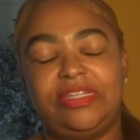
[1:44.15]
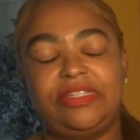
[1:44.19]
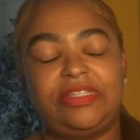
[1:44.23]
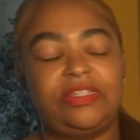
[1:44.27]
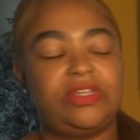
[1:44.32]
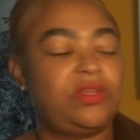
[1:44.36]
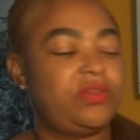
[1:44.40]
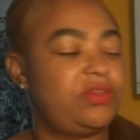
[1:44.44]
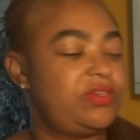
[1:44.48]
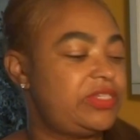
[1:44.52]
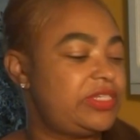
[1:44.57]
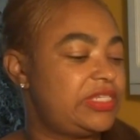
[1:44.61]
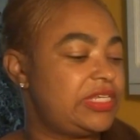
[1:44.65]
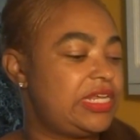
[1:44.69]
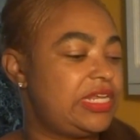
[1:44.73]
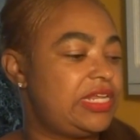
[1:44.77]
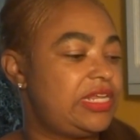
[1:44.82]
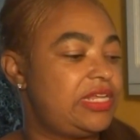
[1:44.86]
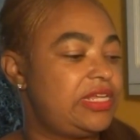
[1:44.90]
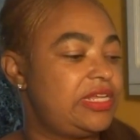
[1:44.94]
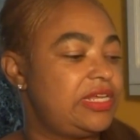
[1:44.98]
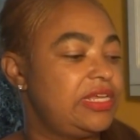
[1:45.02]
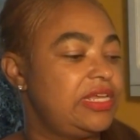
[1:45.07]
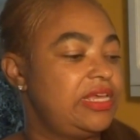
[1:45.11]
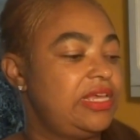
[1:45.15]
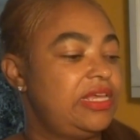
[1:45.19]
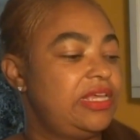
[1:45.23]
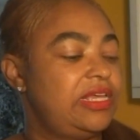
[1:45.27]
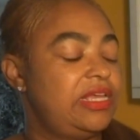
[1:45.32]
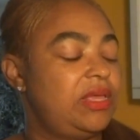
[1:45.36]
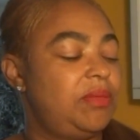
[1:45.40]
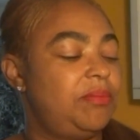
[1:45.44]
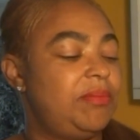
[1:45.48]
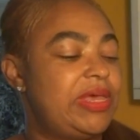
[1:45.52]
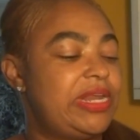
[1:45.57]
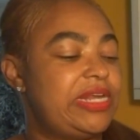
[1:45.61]
Soul song,
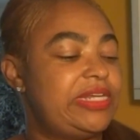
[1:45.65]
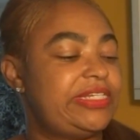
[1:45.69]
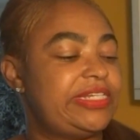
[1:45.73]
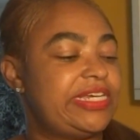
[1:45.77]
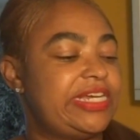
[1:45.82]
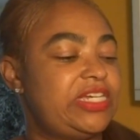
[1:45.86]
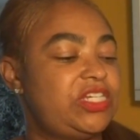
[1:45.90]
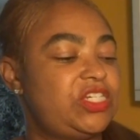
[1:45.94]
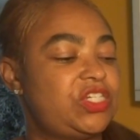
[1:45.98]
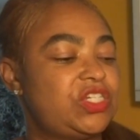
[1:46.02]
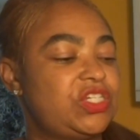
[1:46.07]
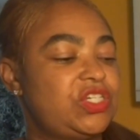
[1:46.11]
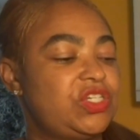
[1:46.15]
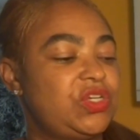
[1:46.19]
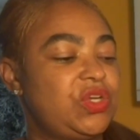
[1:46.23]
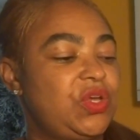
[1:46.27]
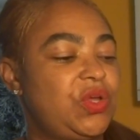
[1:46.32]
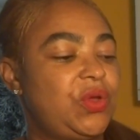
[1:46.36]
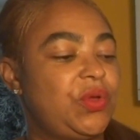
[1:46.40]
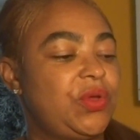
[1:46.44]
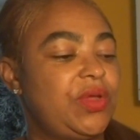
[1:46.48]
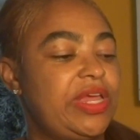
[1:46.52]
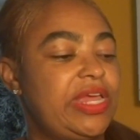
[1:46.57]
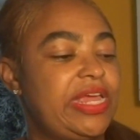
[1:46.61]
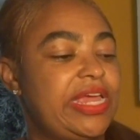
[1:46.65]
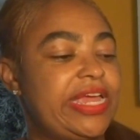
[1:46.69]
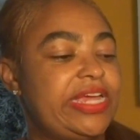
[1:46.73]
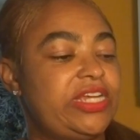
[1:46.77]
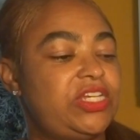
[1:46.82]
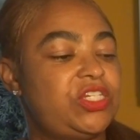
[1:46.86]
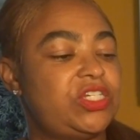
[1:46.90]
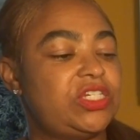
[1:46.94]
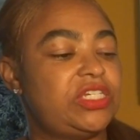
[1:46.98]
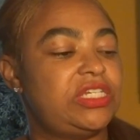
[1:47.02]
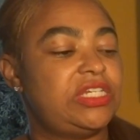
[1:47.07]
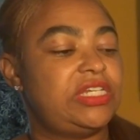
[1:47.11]
meditation,
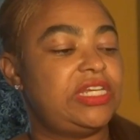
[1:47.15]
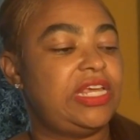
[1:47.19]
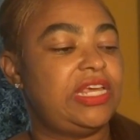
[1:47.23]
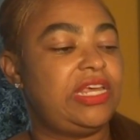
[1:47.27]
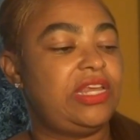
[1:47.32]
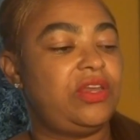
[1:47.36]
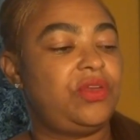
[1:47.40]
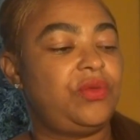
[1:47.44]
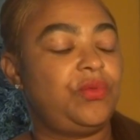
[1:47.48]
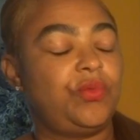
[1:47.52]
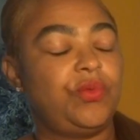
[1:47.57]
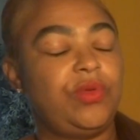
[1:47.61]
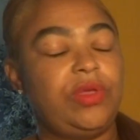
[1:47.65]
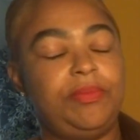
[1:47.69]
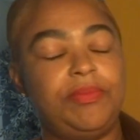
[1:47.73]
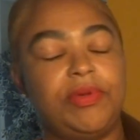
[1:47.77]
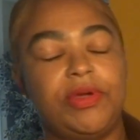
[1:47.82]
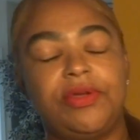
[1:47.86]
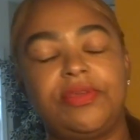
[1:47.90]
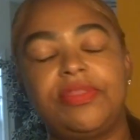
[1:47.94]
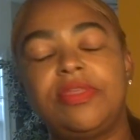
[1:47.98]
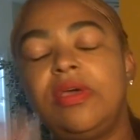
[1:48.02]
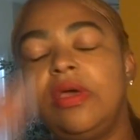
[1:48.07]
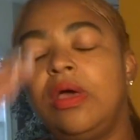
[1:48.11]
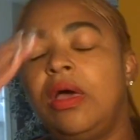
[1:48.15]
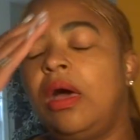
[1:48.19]
creation, and rebirth.